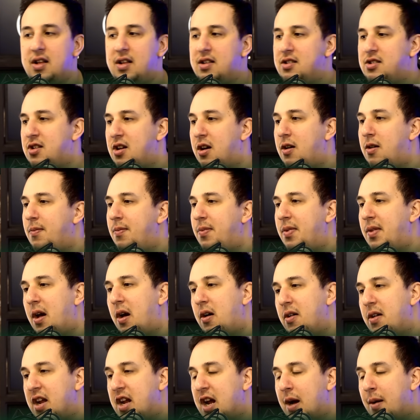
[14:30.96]
So um,
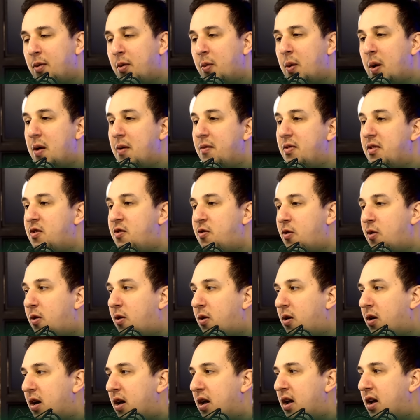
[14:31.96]
only come away with the
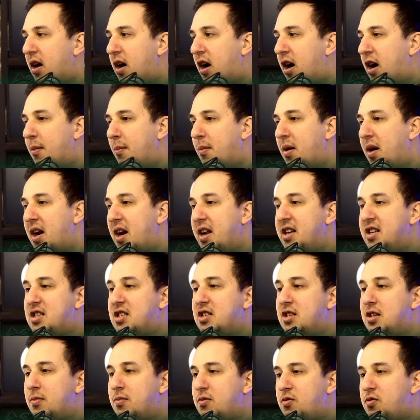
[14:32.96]
draw. Um, at least
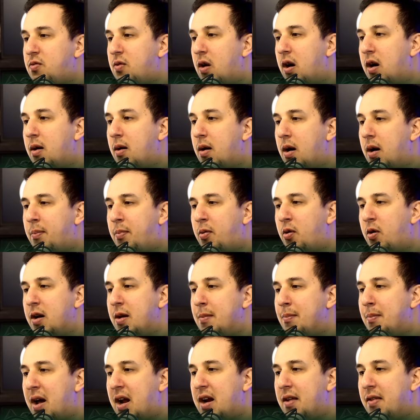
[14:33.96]
it's a, a
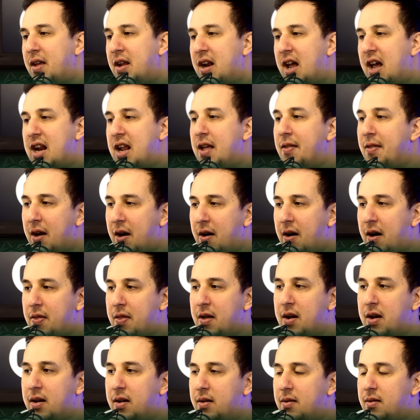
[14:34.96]
point better than any of their
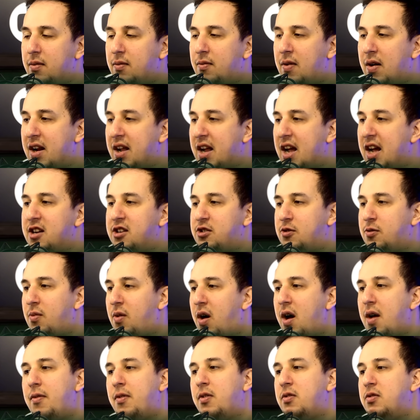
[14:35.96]
other relegation
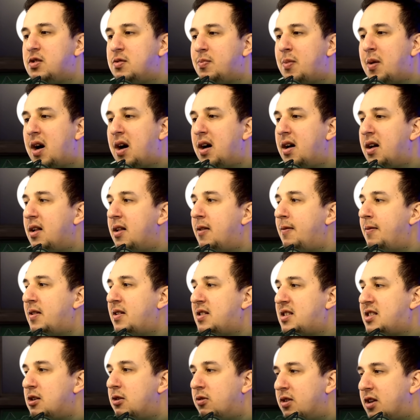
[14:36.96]
rivals, but
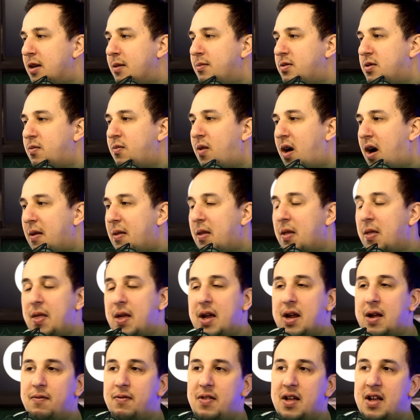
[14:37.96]
still keeps them right in the
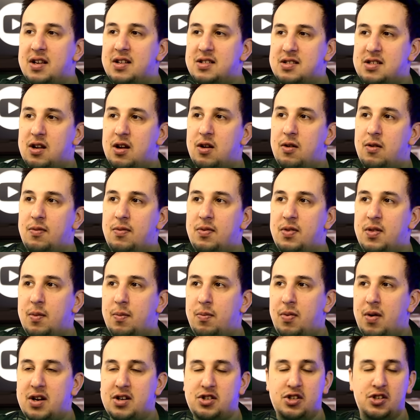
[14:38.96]
thick of things. So yeah. the
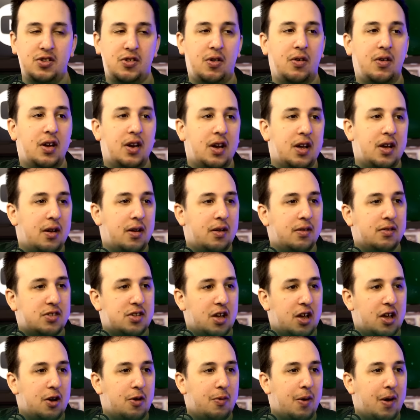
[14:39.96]
pressure's not going to
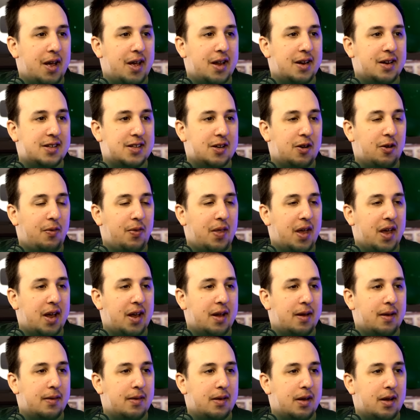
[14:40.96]
turn away until
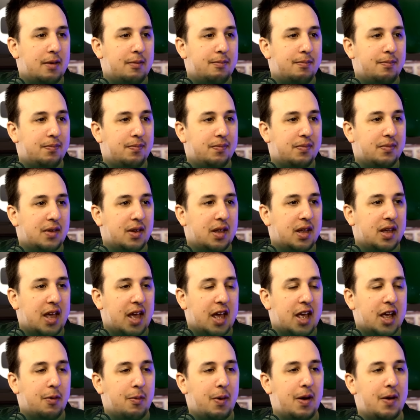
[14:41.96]
they're um,
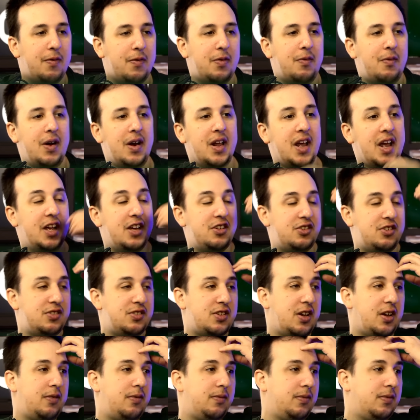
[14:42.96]
getting away from the relegation
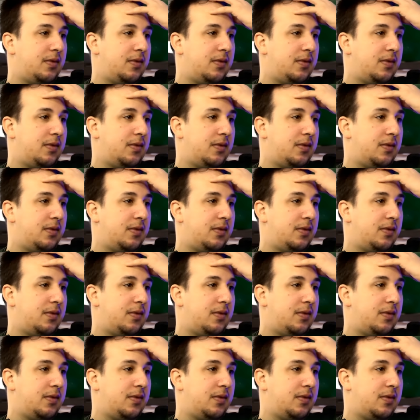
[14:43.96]
zone.